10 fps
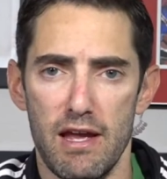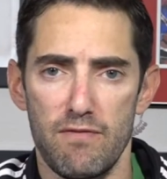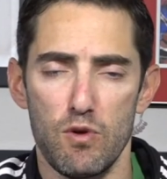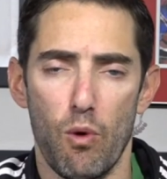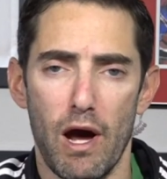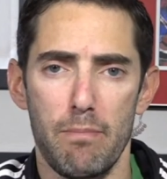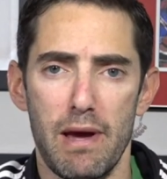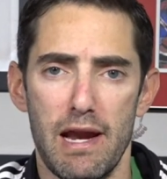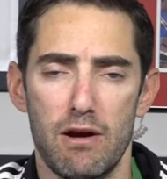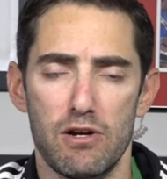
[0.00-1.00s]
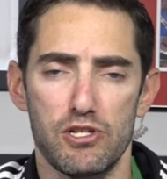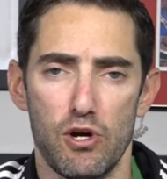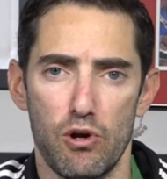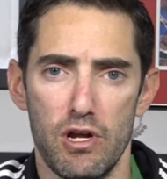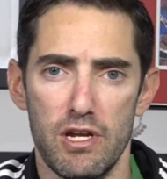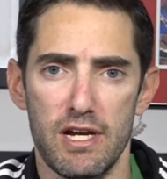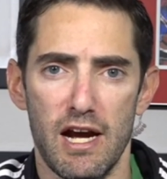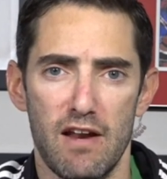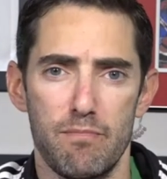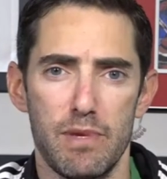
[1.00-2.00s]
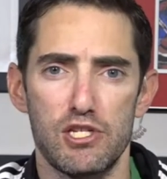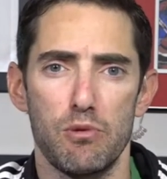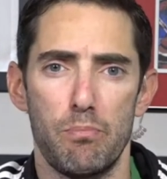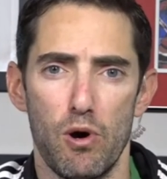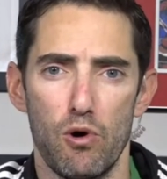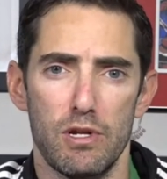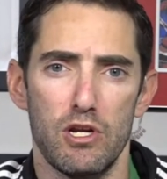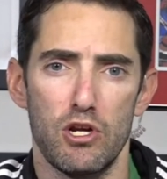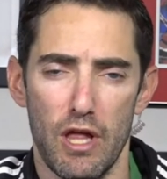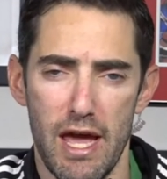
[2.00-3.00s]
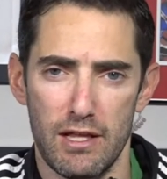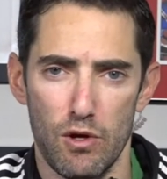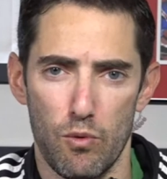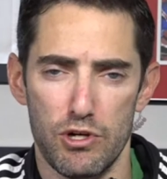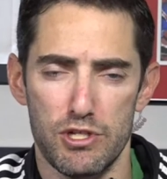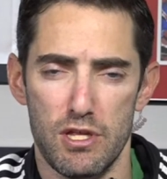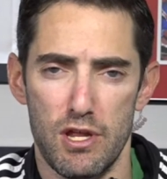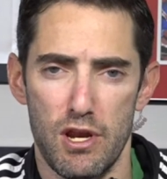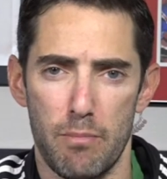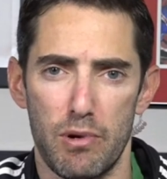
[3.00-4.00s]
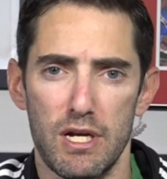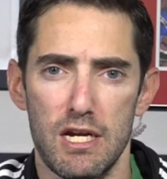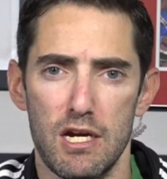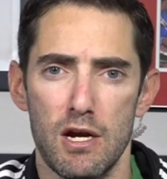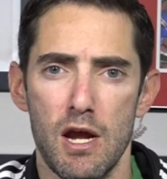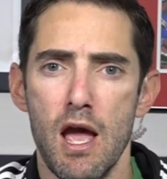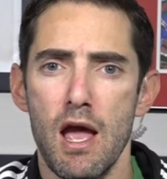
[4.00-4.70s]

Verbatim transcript: If you want to bet Arizona, you kind of miss the boat. You're laying the worst of the number here.